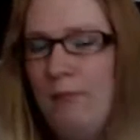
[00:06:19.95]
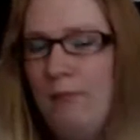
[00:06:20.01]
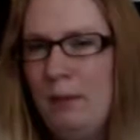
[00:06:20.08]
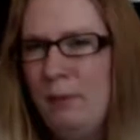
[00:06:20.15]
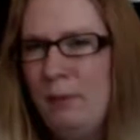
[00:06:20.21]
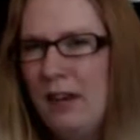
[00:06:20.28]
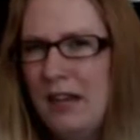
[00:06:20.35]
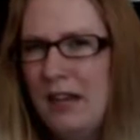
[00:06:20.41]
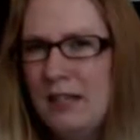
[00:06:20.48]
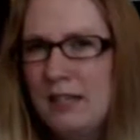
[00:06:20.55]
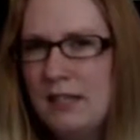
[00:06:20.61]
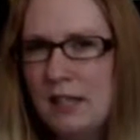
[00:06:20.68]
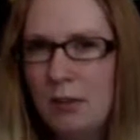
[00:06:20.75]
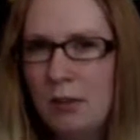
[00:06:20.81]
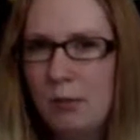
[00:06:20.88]
but I had to
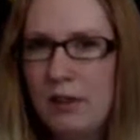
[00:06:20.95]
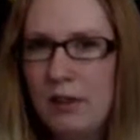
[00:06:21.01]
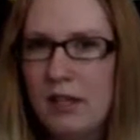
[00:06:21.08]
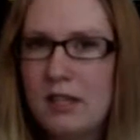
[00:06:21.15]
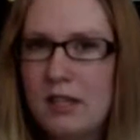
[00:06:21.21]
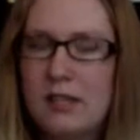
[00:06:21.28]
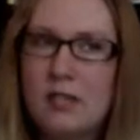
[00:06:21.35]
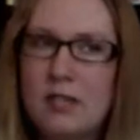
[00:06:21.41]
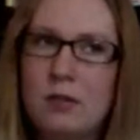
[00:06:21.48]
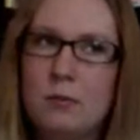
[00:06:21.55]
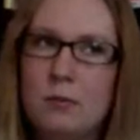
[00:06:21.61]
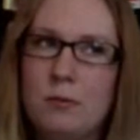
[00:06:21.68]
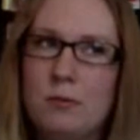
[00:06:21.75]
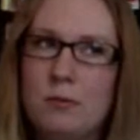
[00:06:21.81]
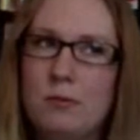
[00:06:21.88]
tinker with it, so
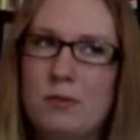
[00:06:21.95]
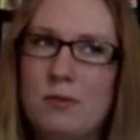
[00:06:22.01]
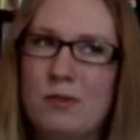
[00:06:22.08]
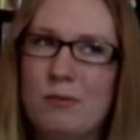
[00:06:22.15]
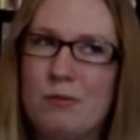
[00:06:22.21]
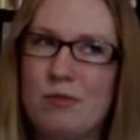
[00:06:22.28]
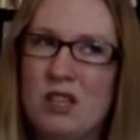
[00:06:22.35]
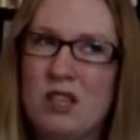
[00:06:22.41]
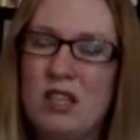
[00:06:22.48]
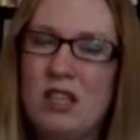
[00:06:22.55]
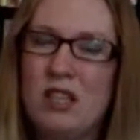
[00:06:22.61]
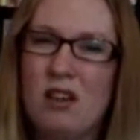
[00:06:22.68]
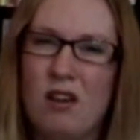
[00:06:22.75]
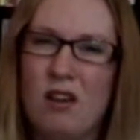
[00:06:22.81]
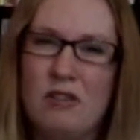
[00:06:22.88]
it's really
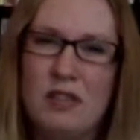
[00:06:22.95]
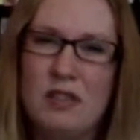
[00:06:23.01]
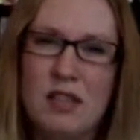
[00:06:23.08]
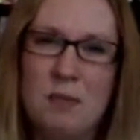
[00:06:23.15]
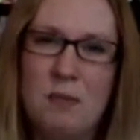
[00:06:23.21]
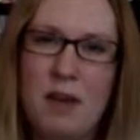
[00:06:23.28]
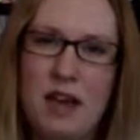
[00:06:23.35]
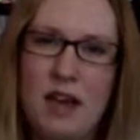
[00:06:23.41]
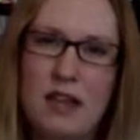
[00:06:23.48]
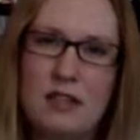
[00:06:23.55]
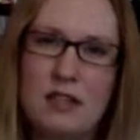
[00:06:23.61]
not the same hat.